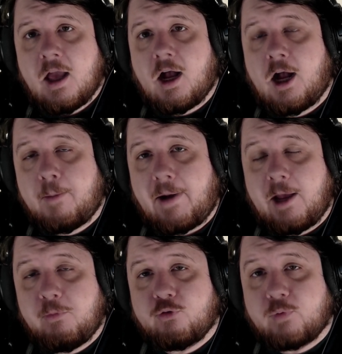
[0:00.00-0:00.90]
I
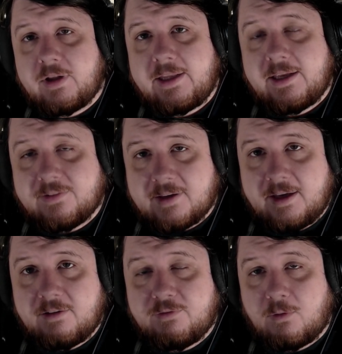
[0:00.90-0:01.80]
was really
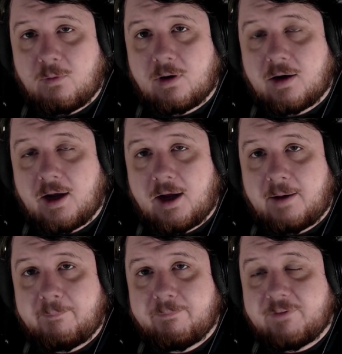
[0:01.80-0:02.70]
excited for
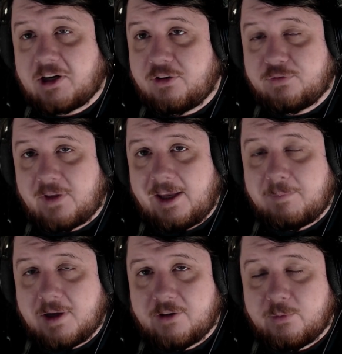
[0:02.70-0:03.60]
Fairy's Flight
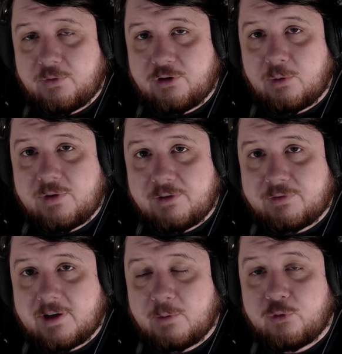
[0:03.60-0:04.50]
because it was so
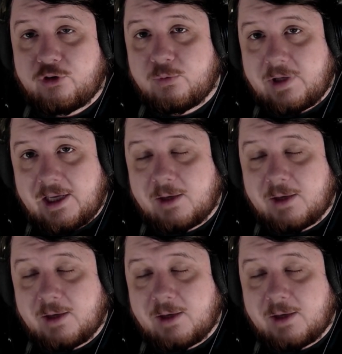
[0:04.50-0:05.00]
different. It was unique.